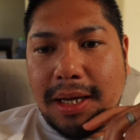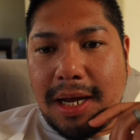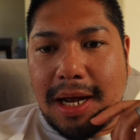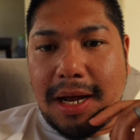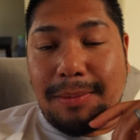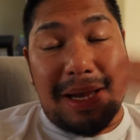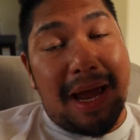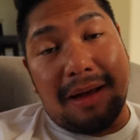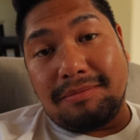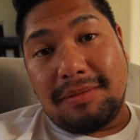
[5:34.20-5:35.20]
Uh, but
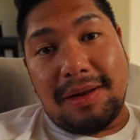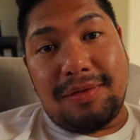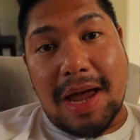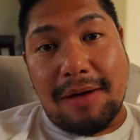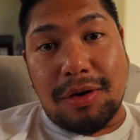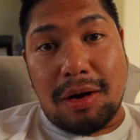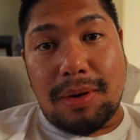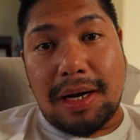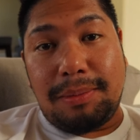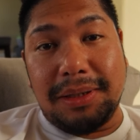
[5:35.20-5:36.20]
yeah, if you haven't
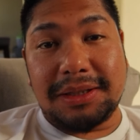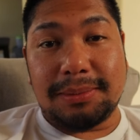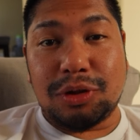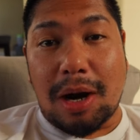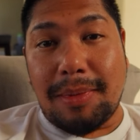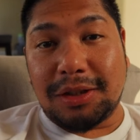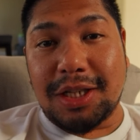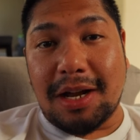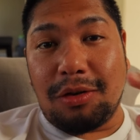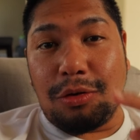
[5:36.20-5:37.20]
already, please subscribe my
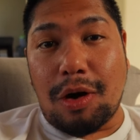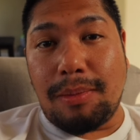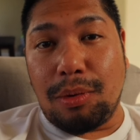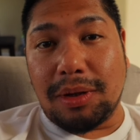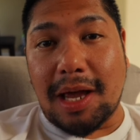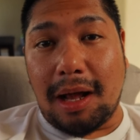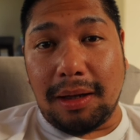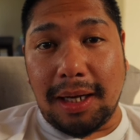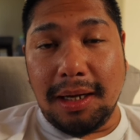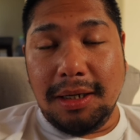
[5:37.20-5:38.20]
channel, Grubbing with
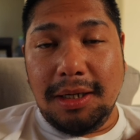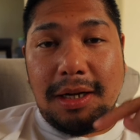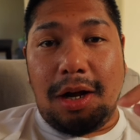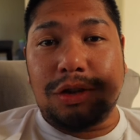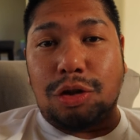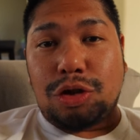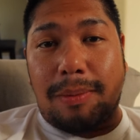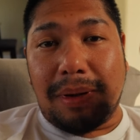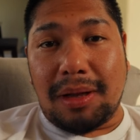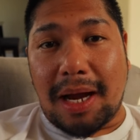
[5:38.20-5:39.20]
Ali. Also,
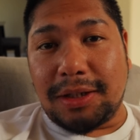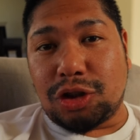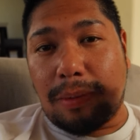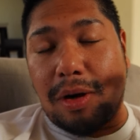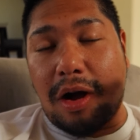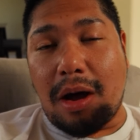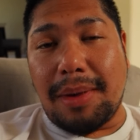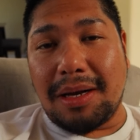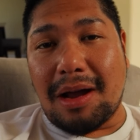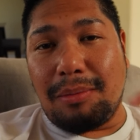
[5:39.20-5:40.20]
drop a like, drop a
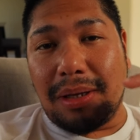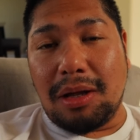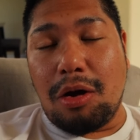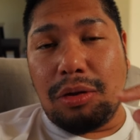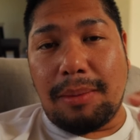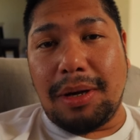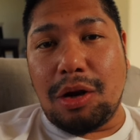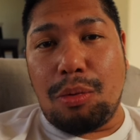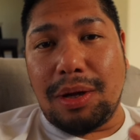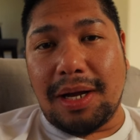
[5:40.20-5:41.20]
comment down below. Let me
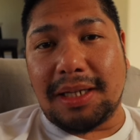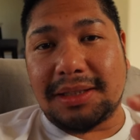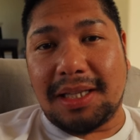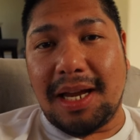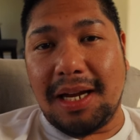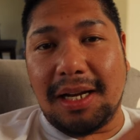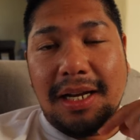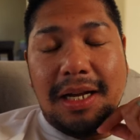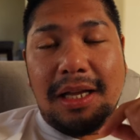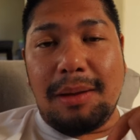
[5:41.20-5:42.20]
know what you guys think.
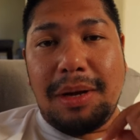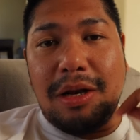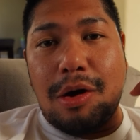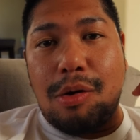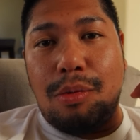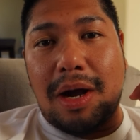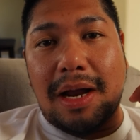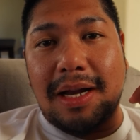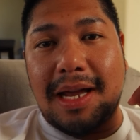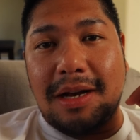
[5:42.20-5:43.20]
Let me know what
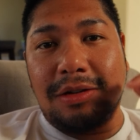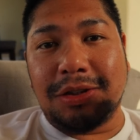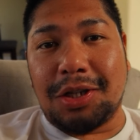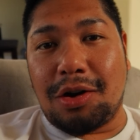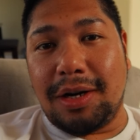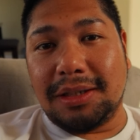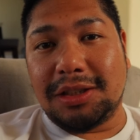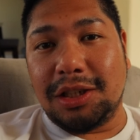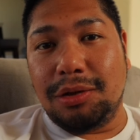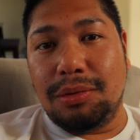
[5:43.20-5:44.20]
kind of candles you're
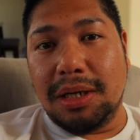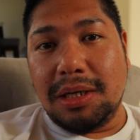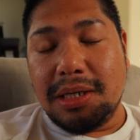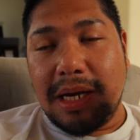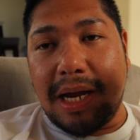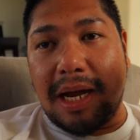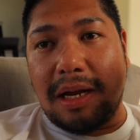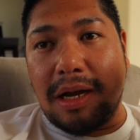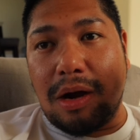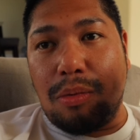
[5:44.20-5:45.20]
into
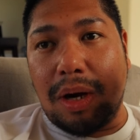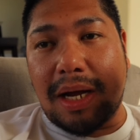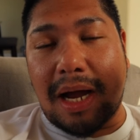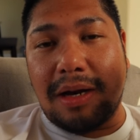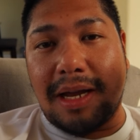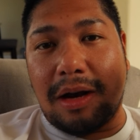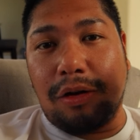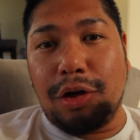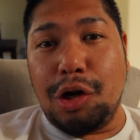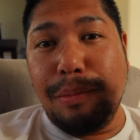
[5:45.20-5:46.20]
and uh, what kind of
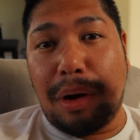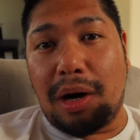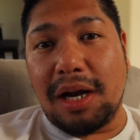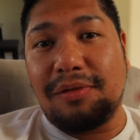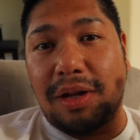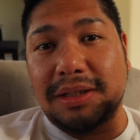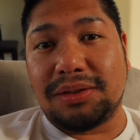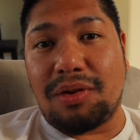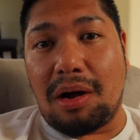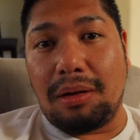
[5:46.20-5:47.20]
candle are you burning for
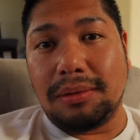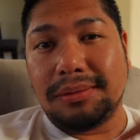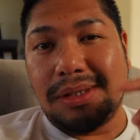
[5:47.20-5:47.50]
this fall.